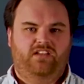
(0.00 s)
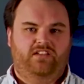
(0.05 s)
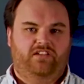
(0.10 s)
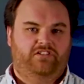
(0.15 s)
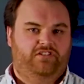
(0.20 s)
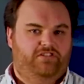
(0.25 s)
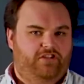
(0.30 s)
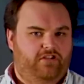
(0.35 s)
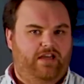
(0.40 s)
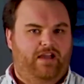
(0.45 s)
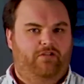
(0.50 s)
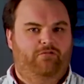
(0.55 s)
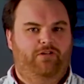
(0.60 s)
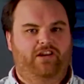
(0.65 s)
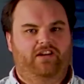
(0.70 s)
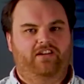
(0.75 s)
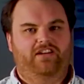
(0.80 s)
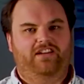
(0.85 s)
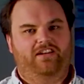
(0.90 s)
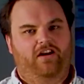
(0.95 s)
Now to do that, we're
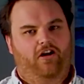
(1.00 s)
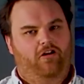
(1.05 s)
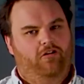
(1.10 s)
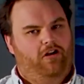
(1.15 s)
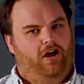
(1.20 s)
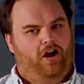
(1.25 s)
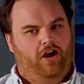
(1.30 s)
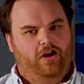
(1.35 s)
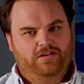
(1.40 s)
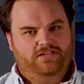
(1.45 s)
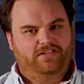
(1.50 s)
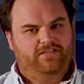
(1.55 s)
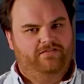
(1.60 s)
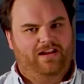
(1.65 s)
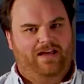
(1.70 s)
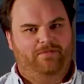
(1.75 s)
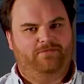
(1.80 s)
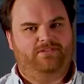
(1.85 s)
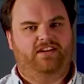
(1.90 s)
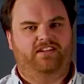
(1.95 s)
going to need a whole host of
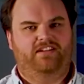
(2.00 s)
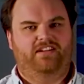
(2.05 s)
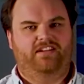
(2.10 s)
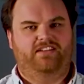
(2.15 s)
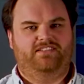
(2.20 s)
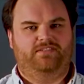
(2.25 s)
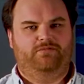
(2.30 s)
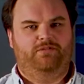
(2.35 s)
lab techniques,